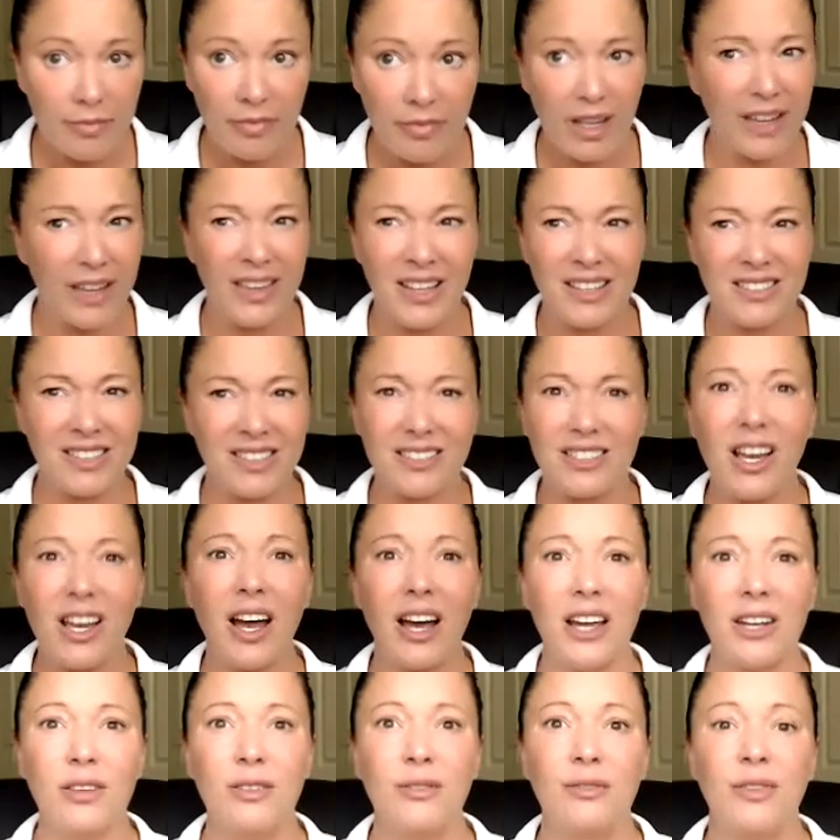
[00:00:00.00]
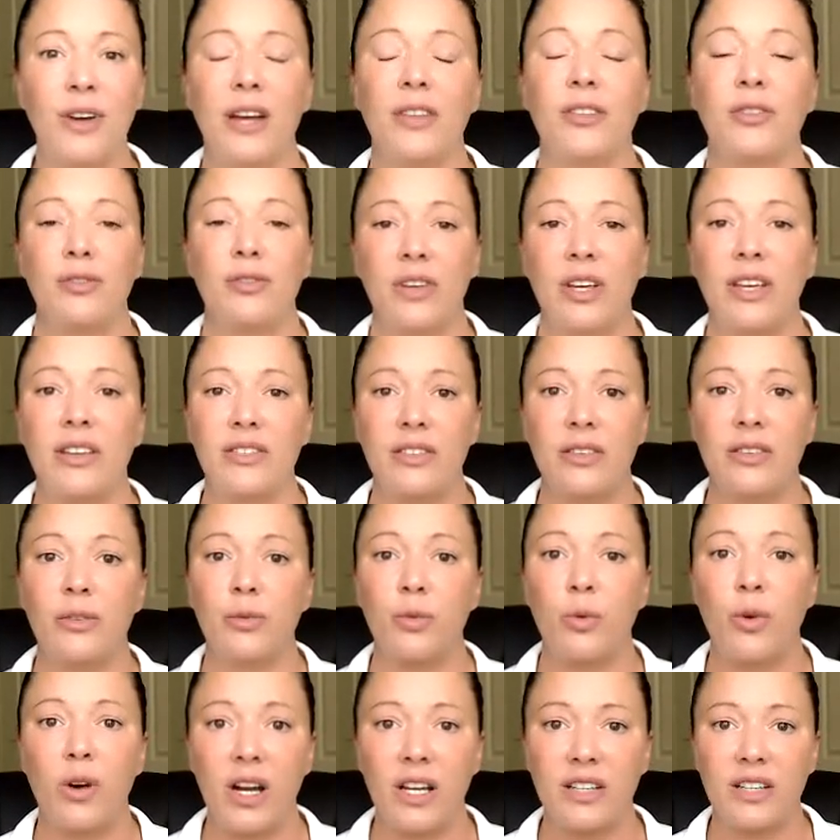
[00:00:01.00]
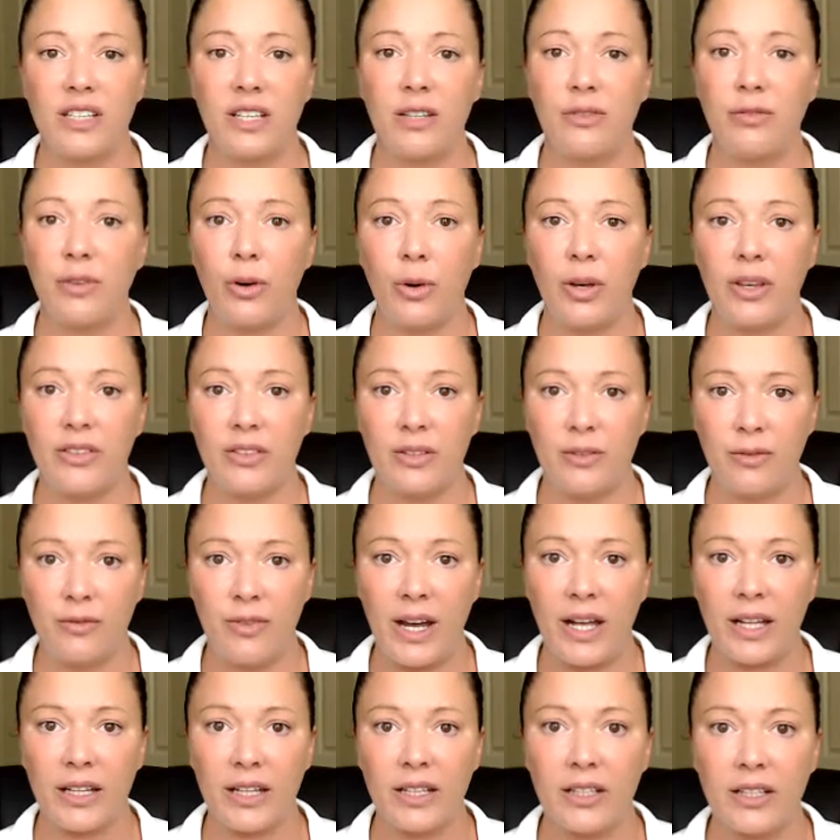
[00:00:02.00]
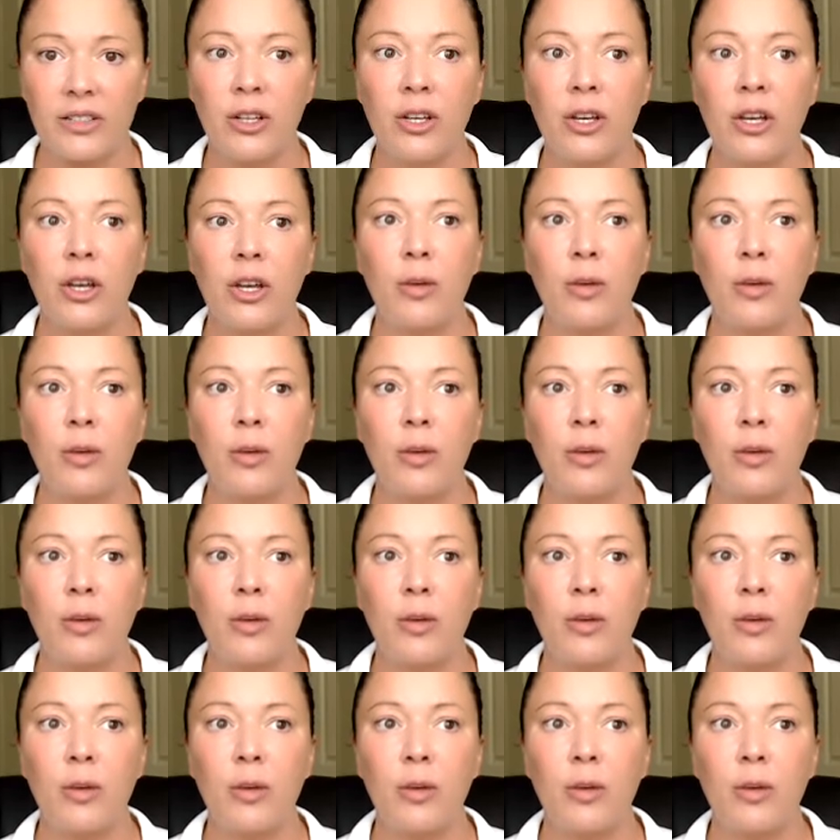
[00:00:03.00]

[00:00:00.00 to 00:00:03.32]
And there's a ton of other reasons why default isn't valid,